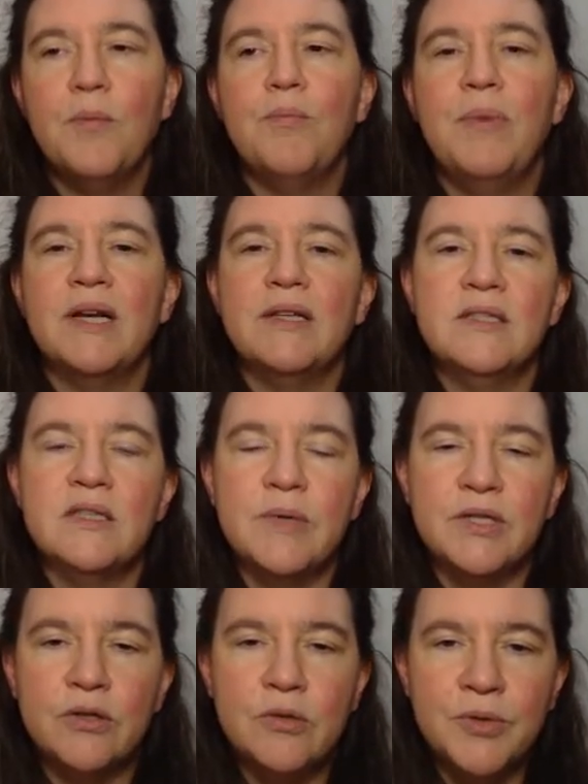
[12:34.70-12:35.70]
But in
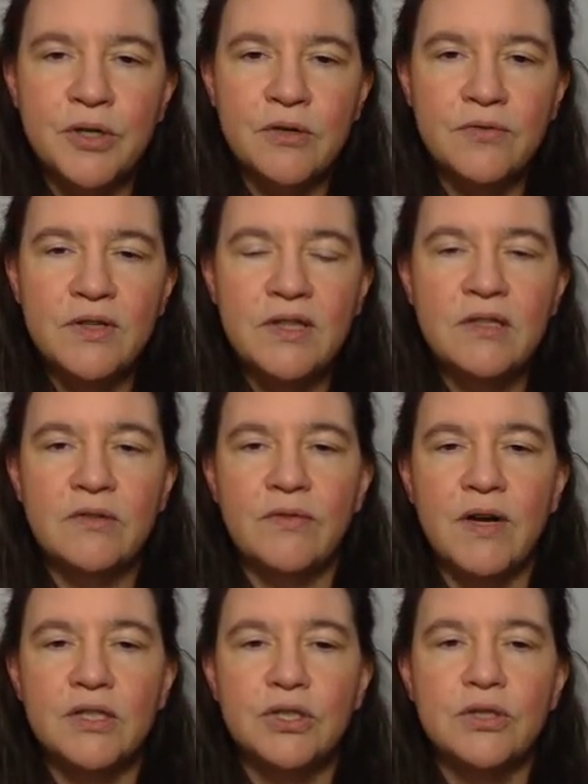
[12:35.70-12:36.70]
symmetric cryptography, these
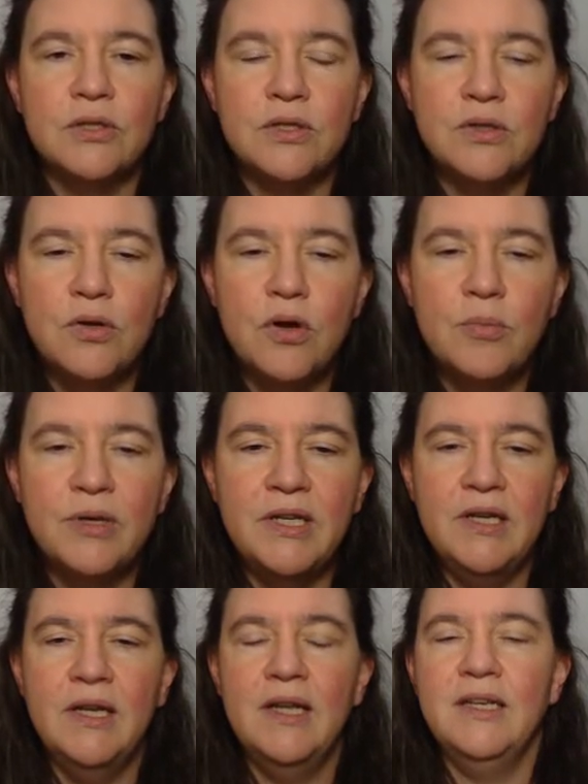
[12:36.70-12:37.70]
functions
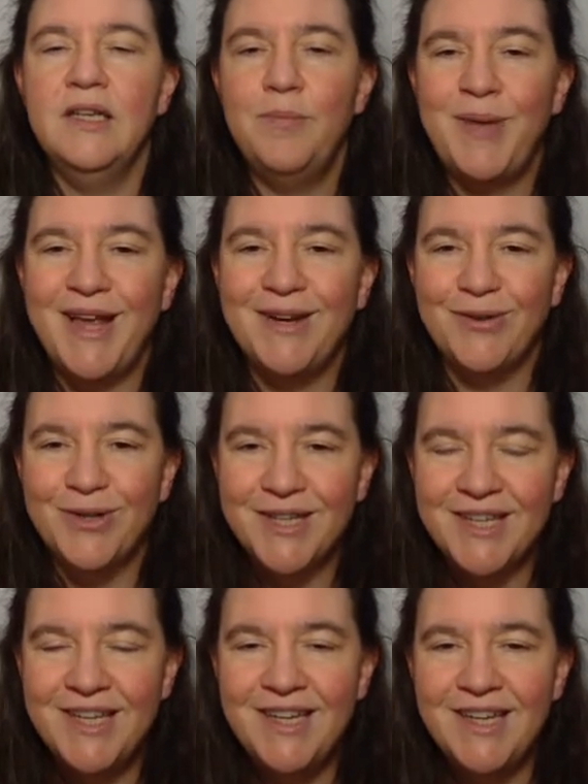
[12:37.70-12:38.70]
normally depend on a
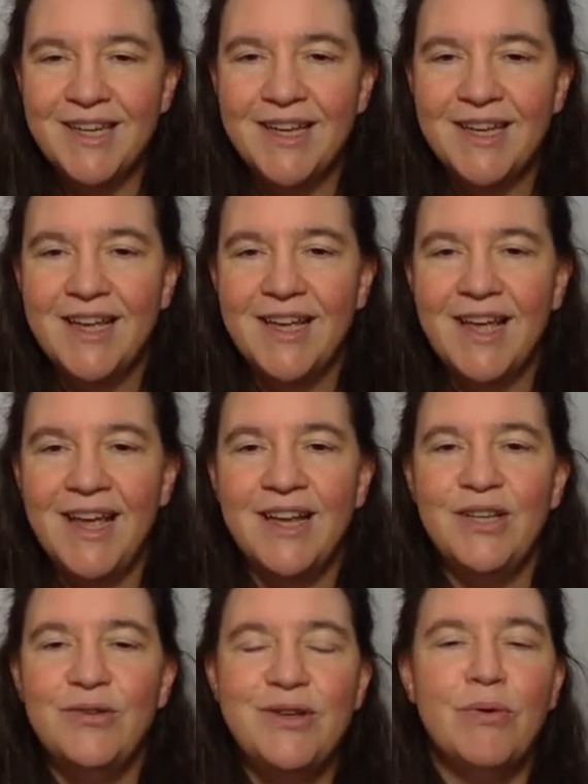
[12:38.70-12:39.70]
key.
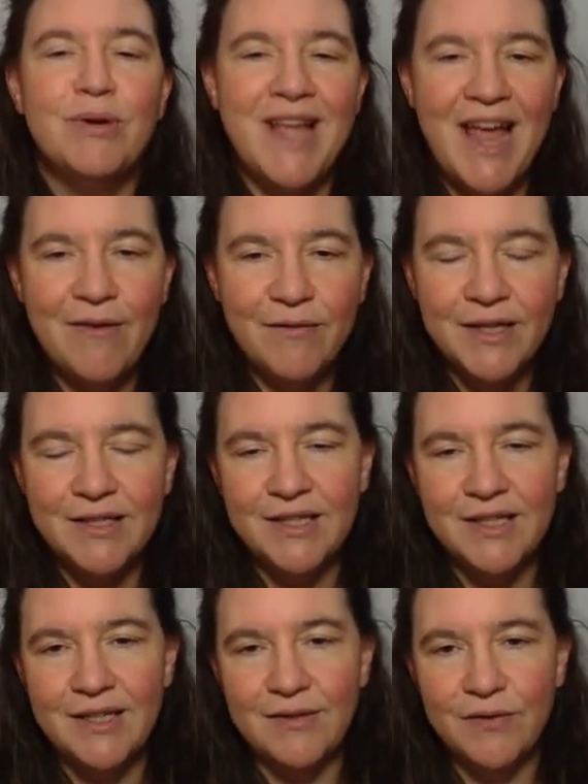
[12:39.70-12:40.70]
And you don't have that
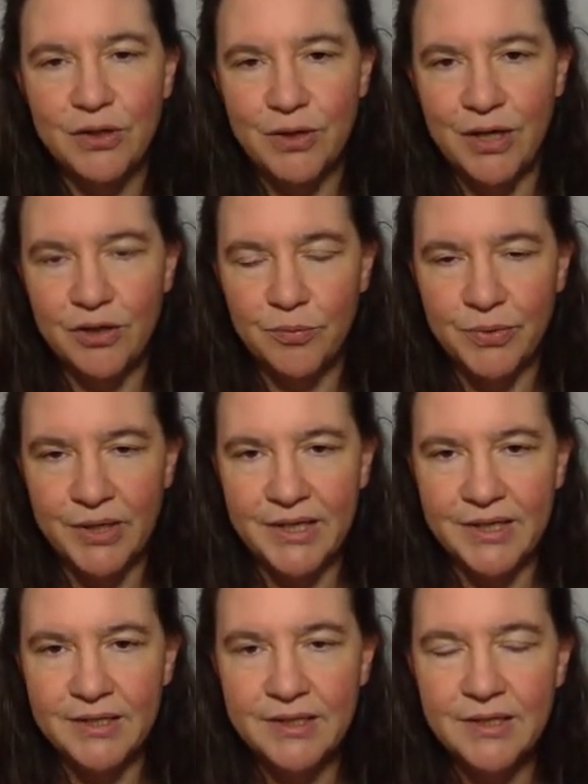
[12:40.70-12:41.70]
key if you're trying to break
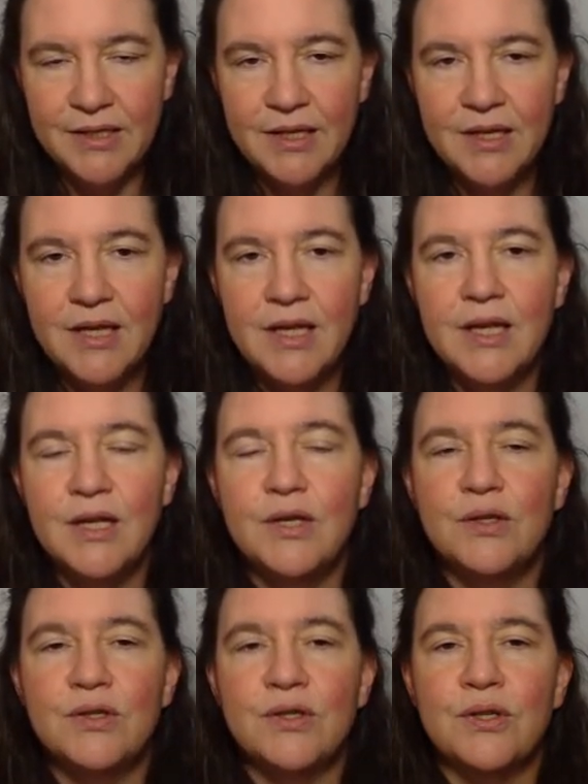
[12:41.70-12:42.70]
it.
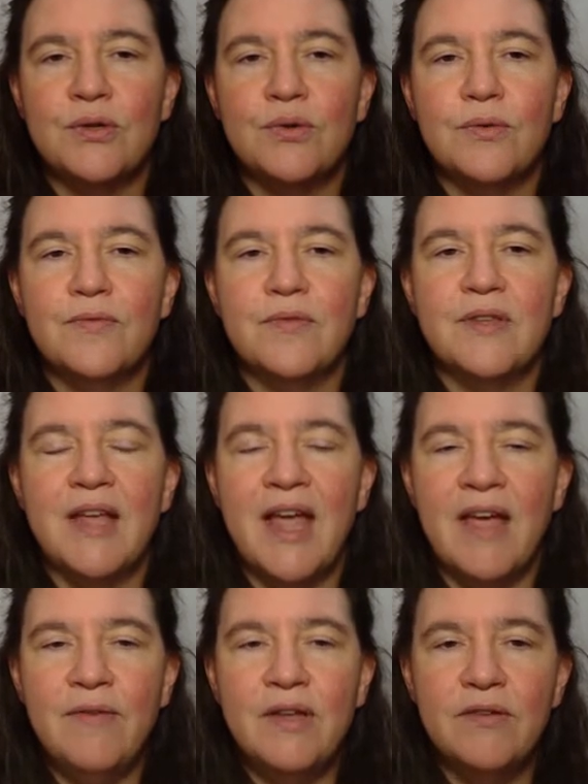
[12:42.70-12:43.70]
So
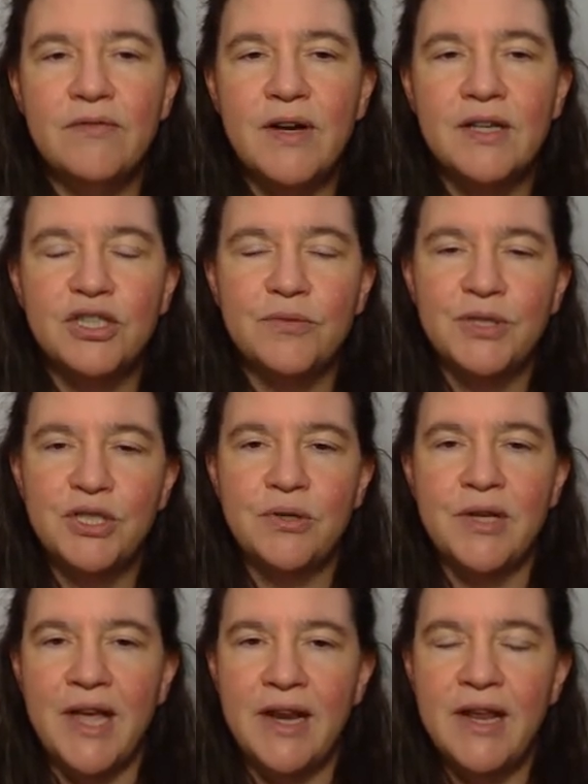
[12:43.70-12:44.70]
having a function which you
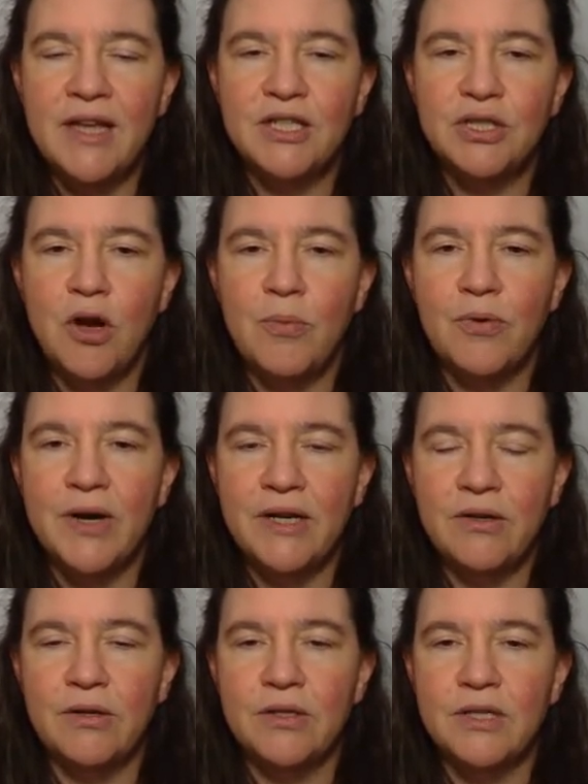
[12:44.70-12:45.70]
can actually operate
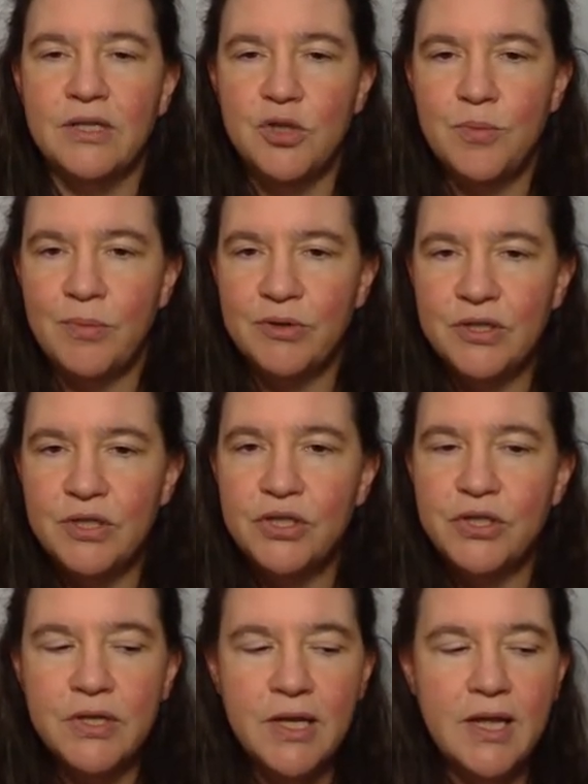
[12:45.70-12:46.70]
on in
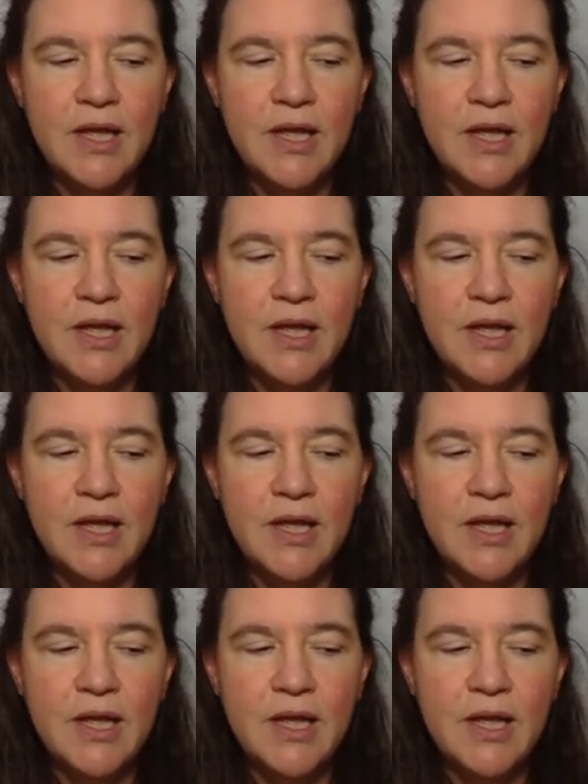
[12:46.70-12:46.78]
superposition